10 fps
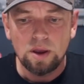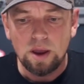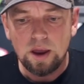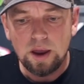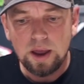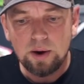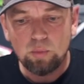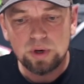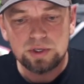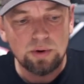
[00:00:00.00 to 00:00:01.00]
And
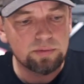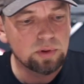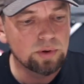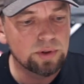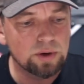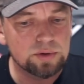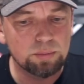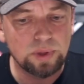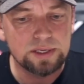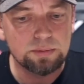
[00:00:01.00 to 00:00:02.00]
once you have glued those in
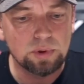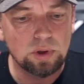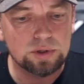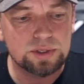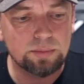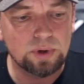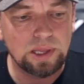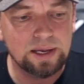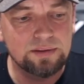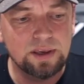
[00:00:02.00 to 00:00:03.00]
place, it will look somewhat
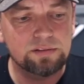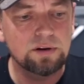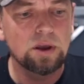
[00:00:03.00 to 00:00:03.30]
like this.